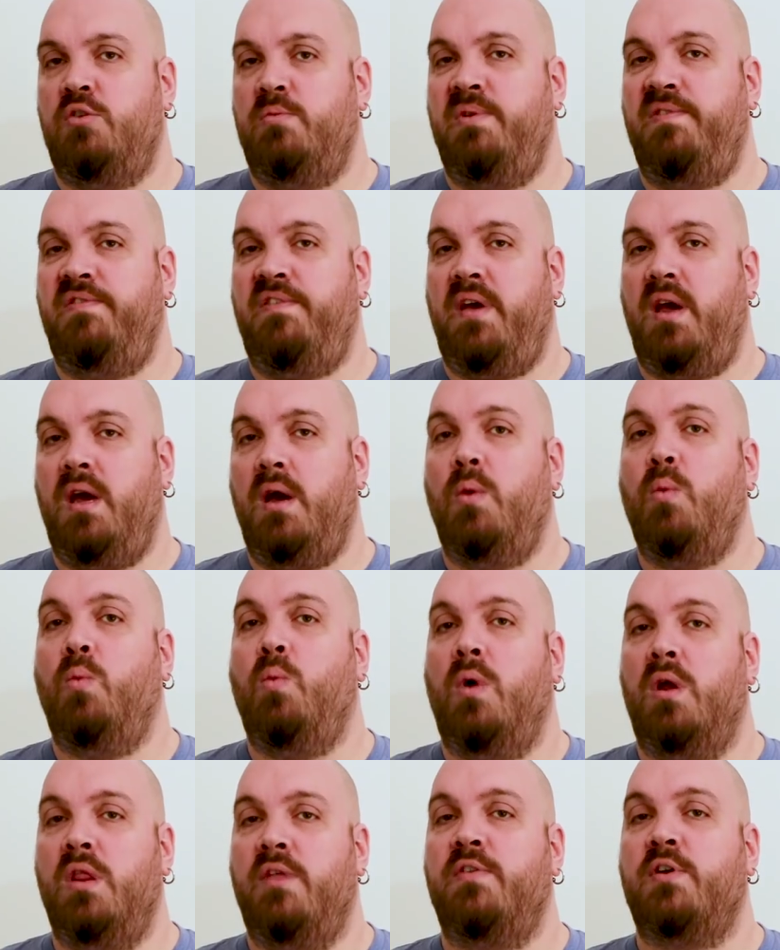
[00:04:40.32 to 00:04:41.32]
To be fair,
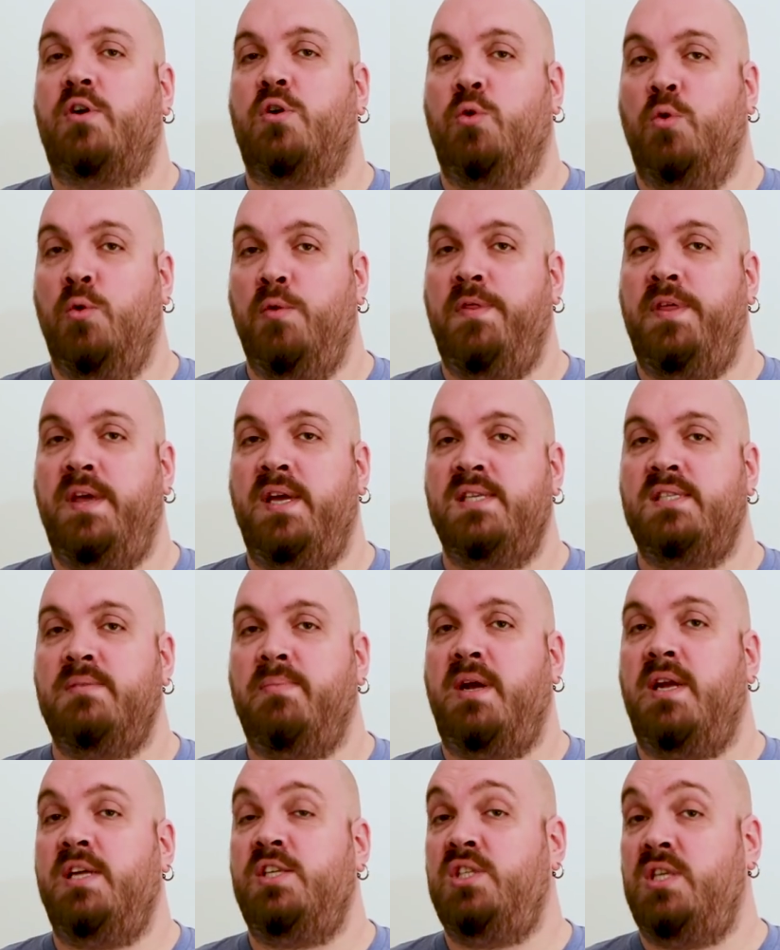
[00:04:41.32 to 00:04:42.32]
one of the cool things
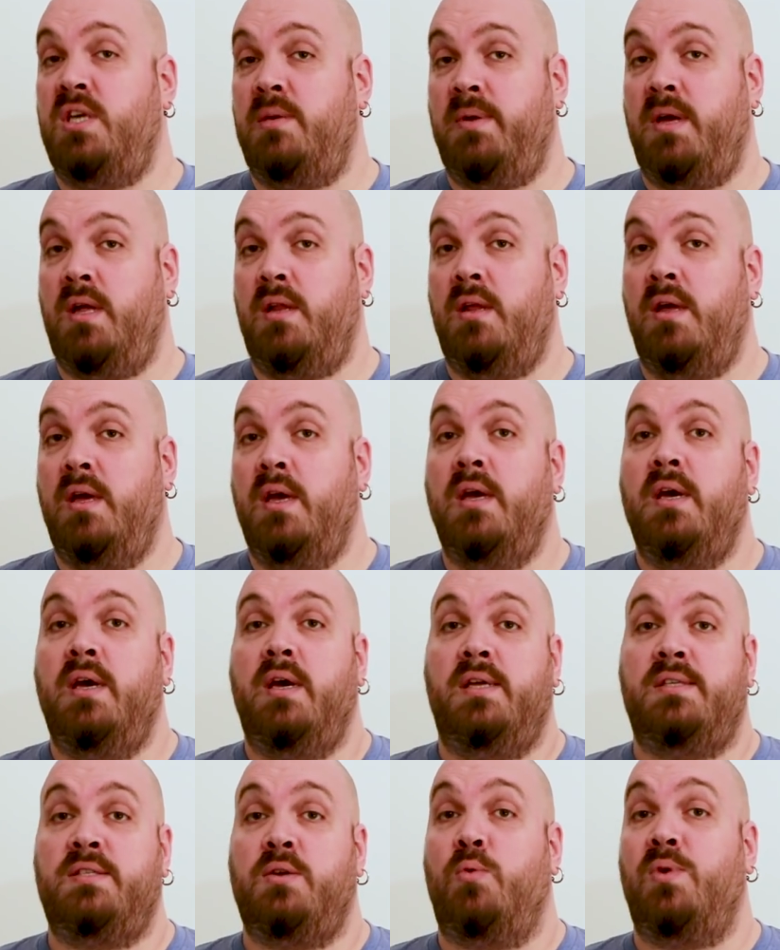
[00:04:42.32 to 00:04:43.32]
about HTML
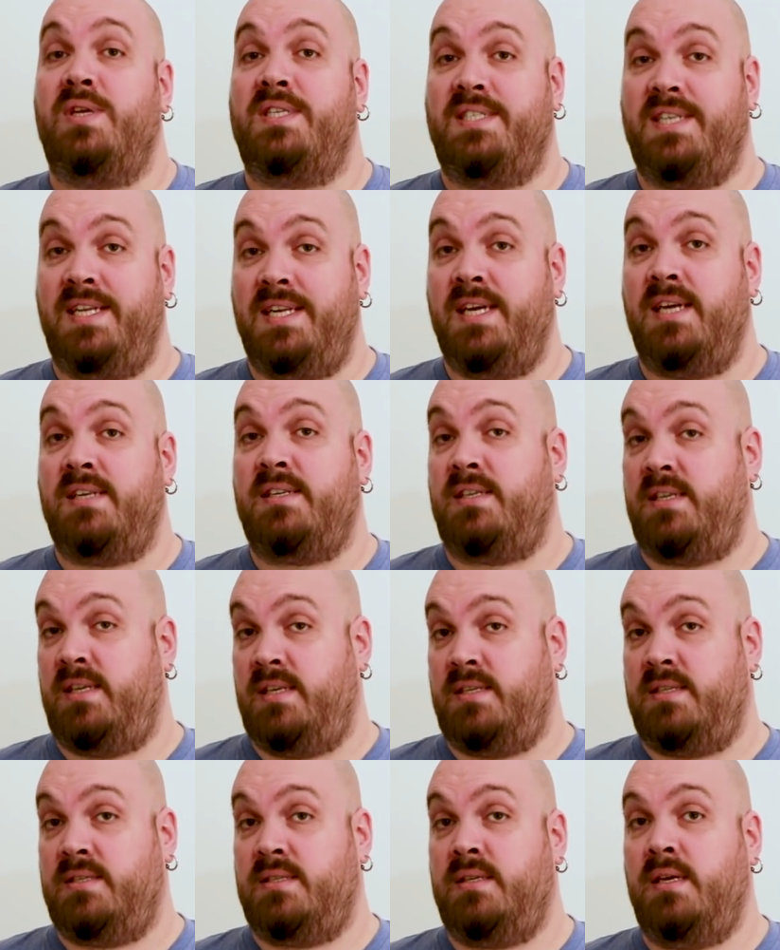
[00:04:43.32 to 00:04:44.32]
it's how resilient it
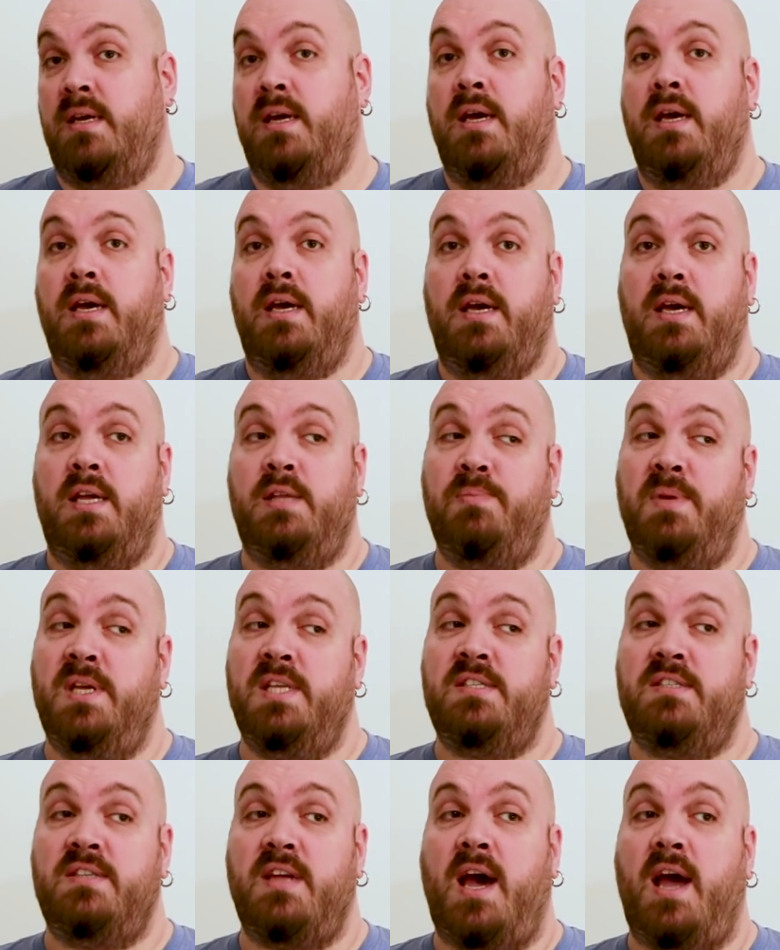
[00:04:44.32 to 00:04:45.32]
is. It
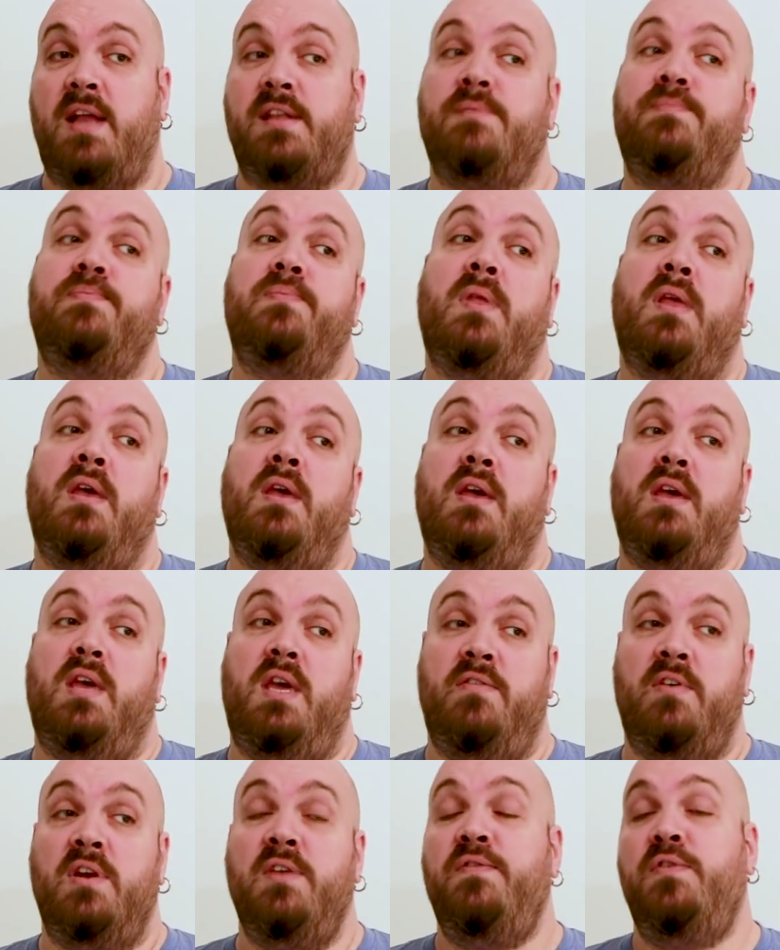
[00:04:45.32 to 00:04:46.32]
means that
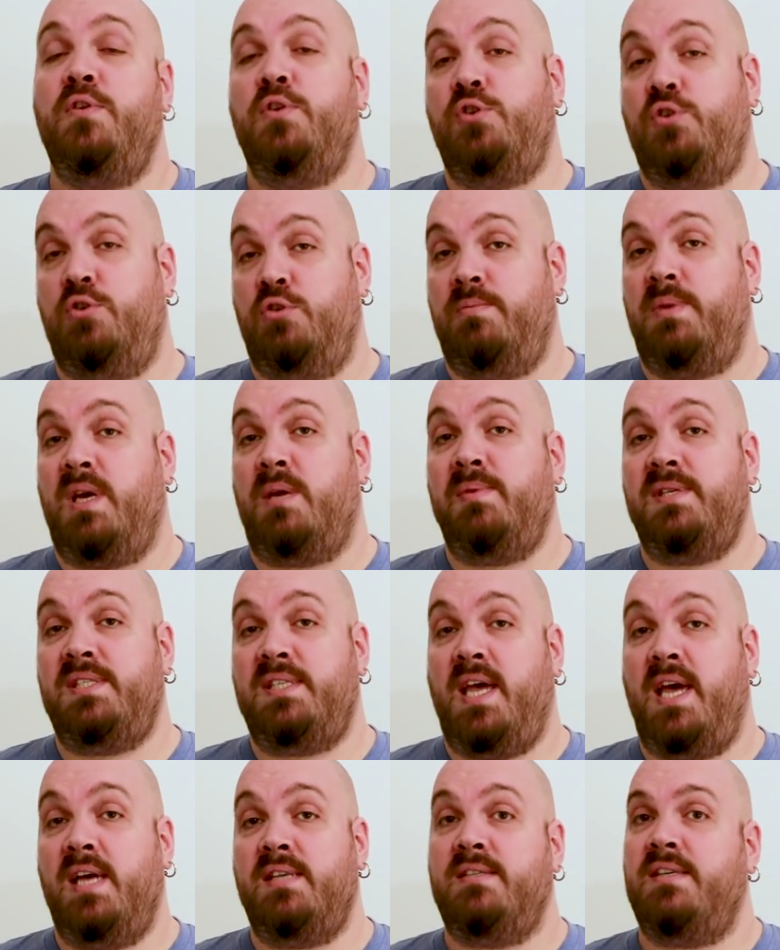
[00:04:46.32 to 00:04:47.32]
even if you do make
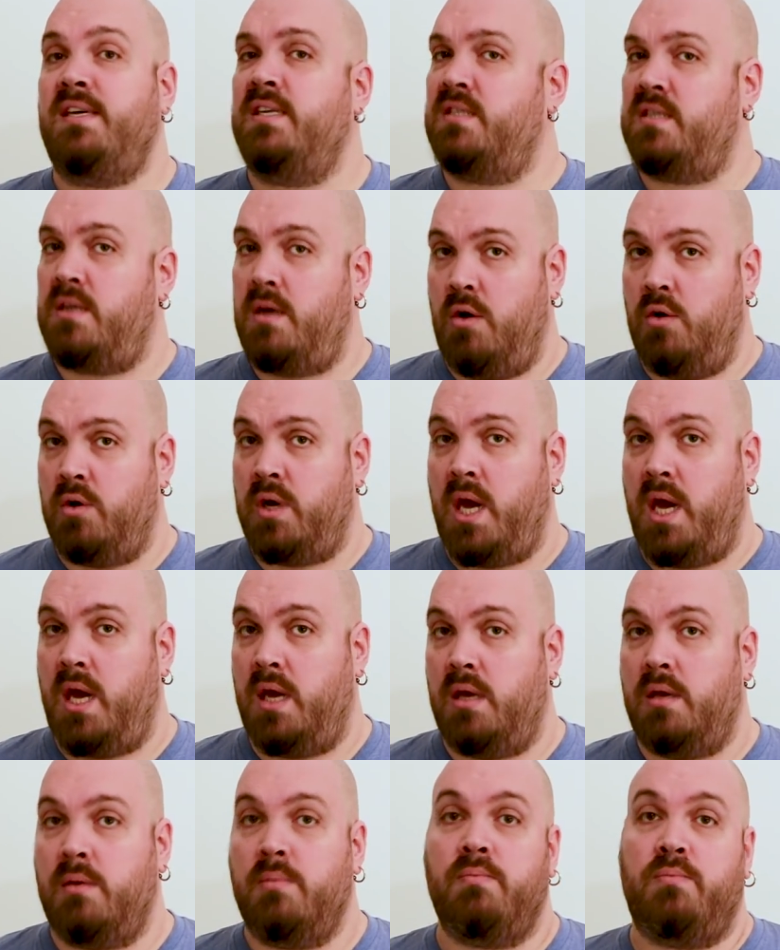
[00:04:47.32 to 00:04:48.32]
mistakes, it's
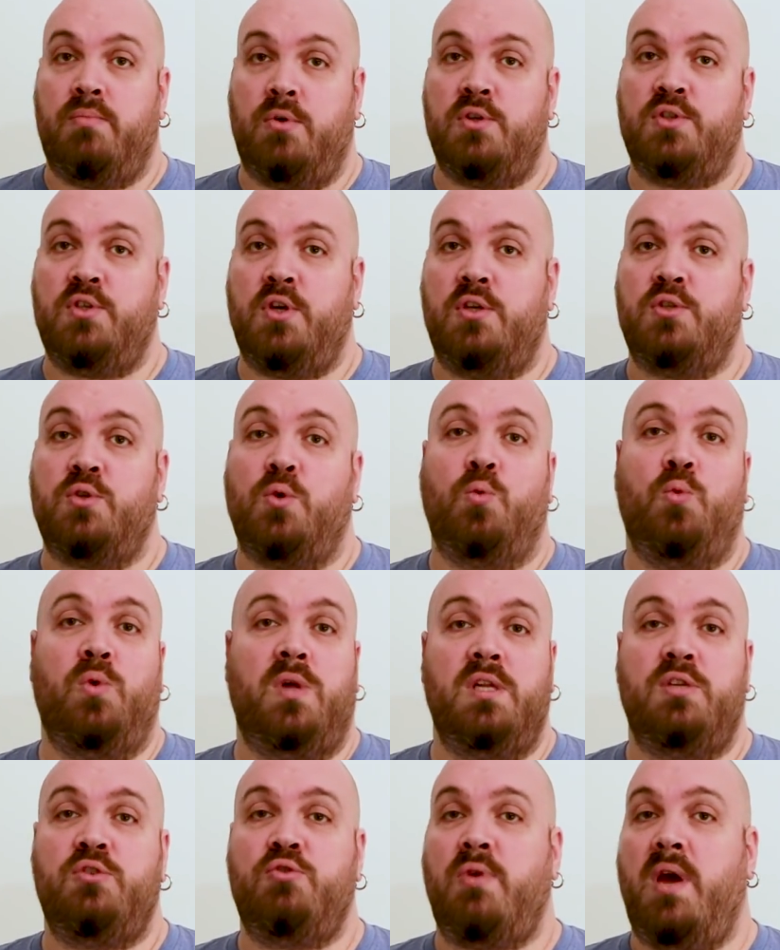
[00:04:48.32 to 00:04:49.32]
okay. Browsers
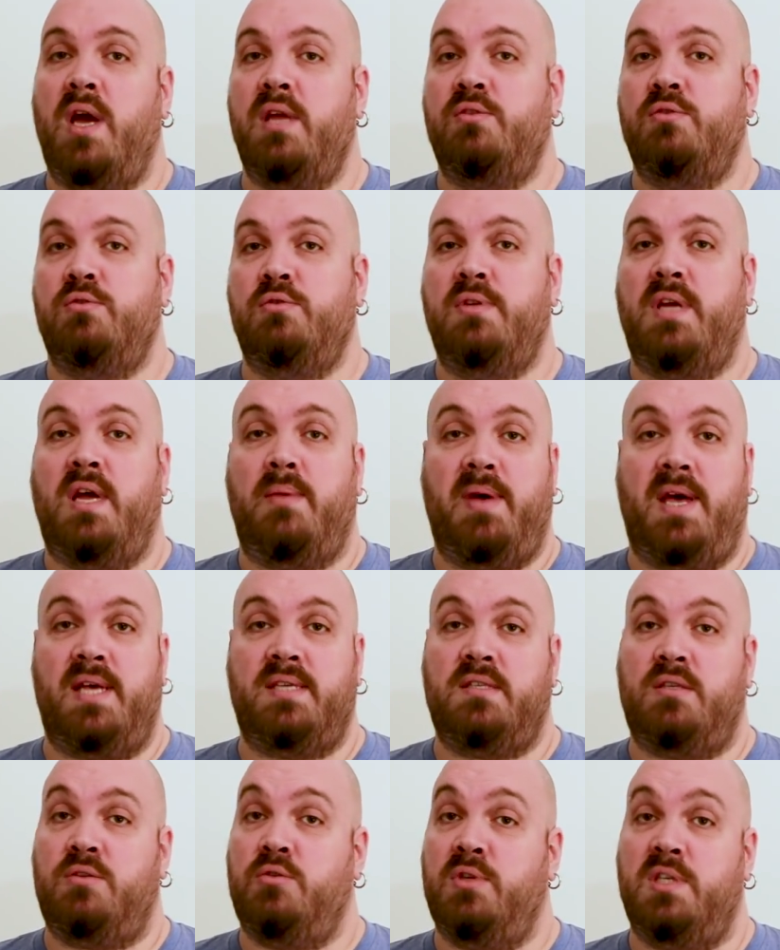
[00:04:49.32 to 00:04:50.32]
will try to do their
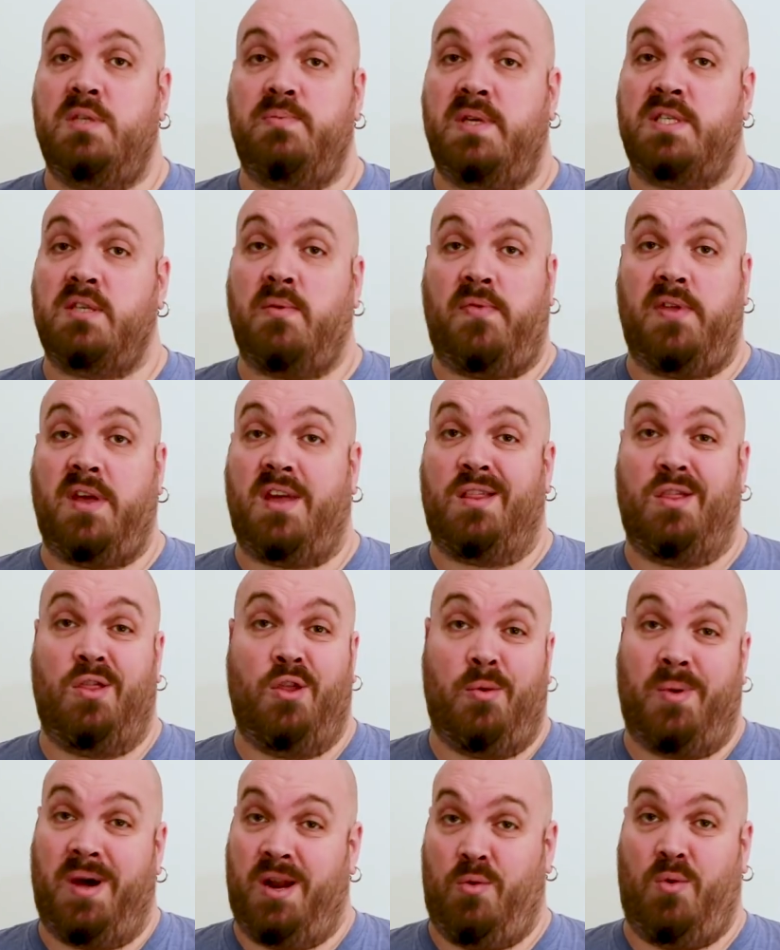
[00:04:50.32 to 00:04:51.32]
best to display something
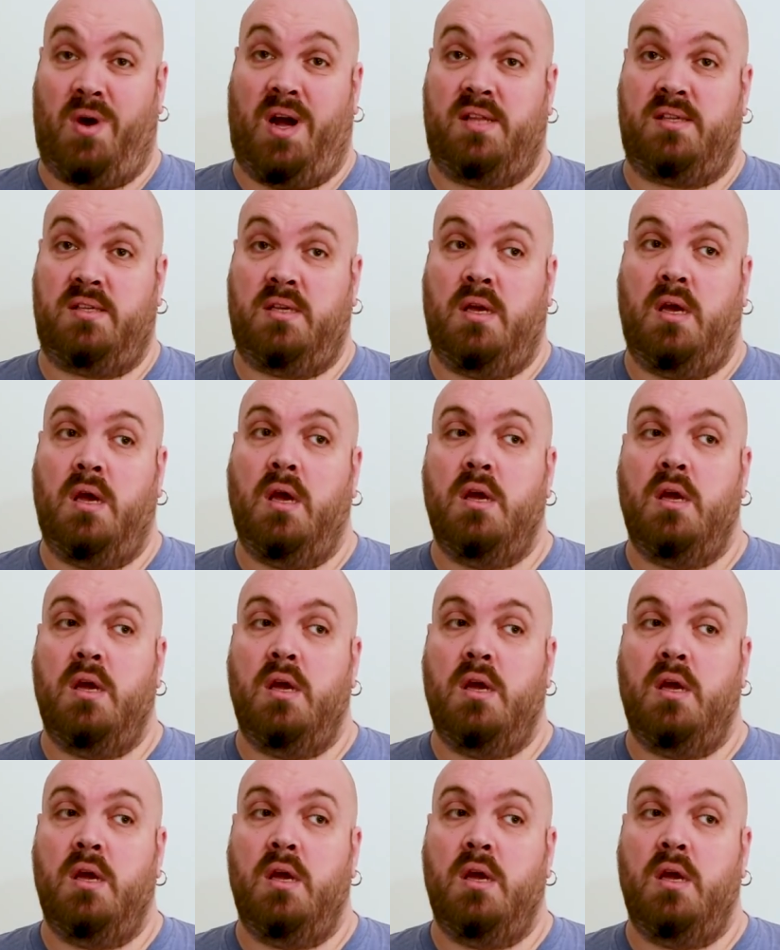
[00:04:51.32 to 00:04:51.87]
no matter what.